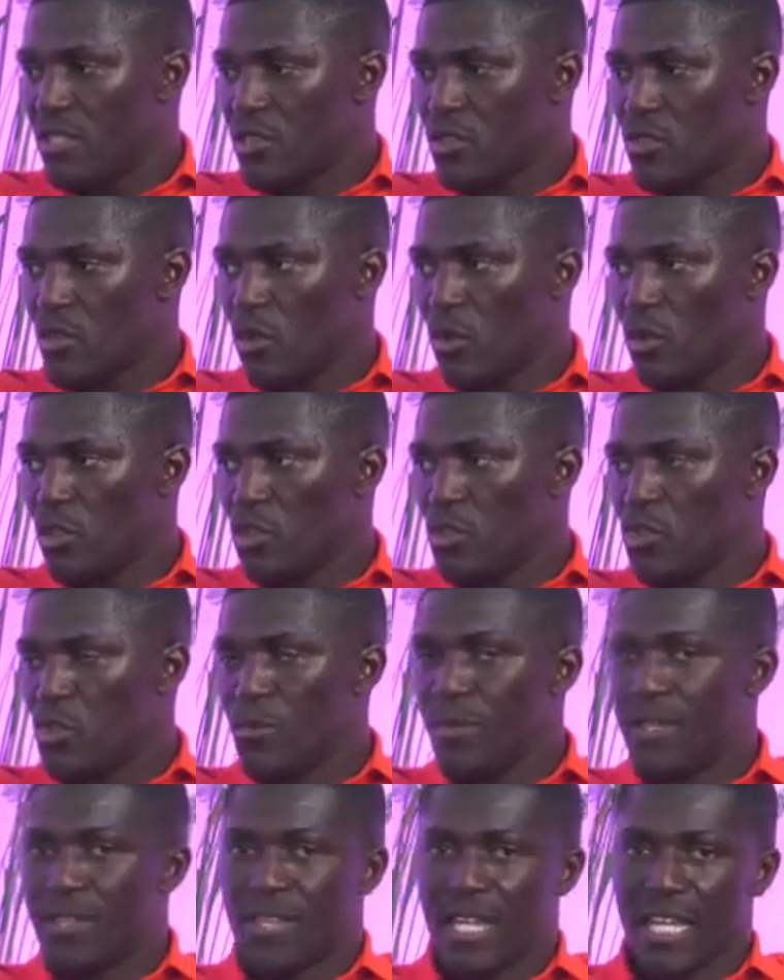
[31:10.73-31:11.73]
So you
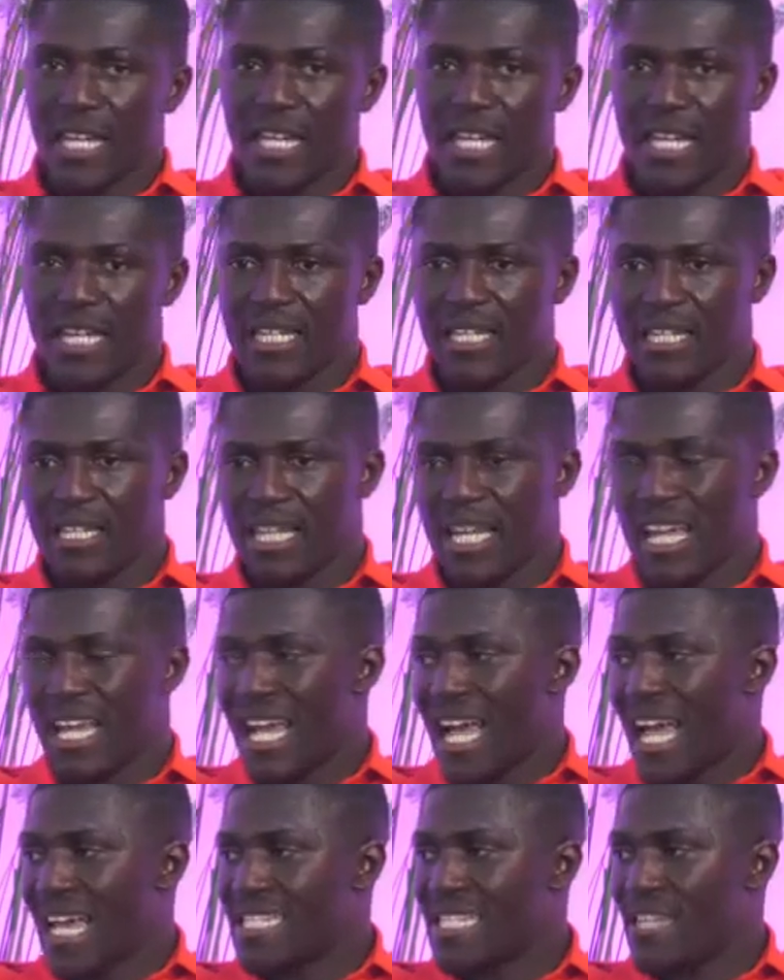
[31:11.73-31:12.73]
should be thinking
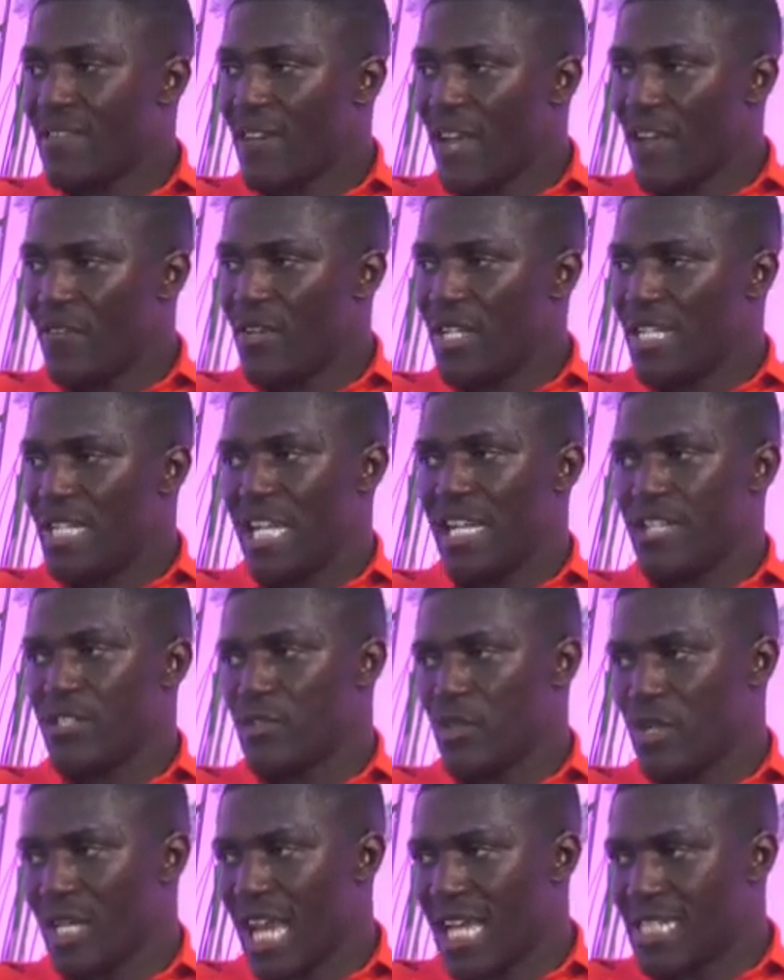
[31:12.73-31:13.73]
as if every day
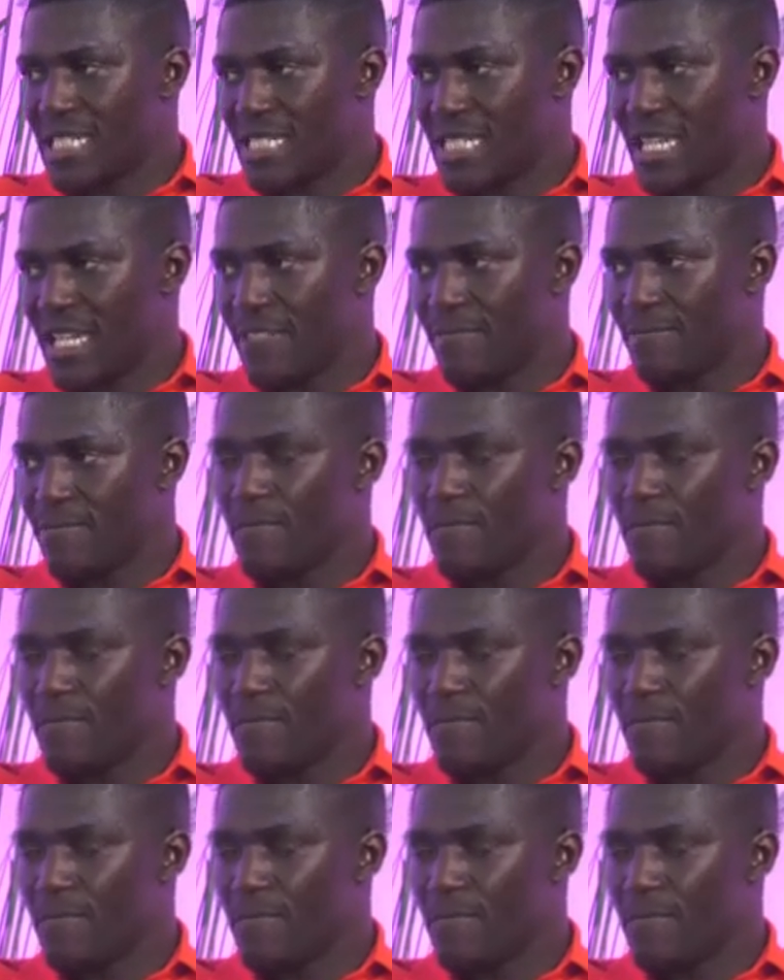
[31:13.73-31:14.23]
is your last day.